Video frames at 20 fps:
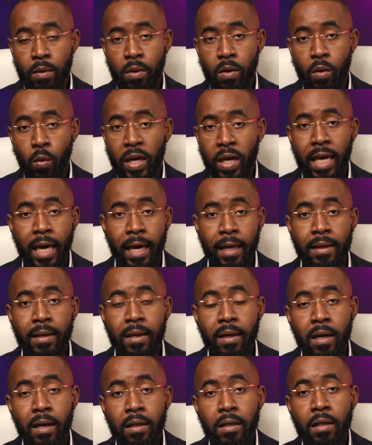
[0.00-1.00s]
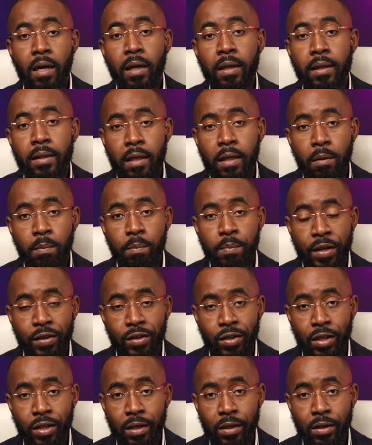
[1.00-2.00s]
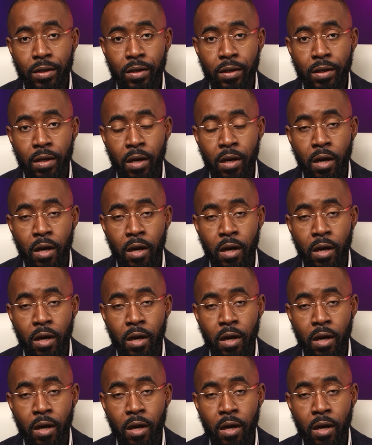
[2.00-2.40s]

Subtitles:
We can't conduct business